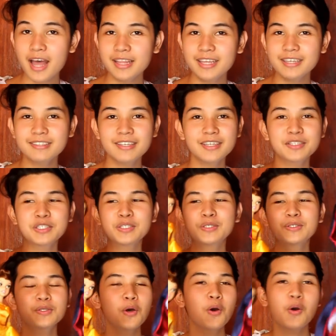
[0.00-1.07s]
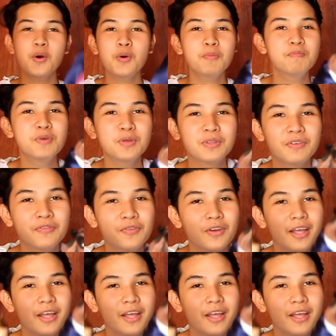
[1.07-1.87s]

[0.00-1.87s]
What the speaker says: this is so beautiful.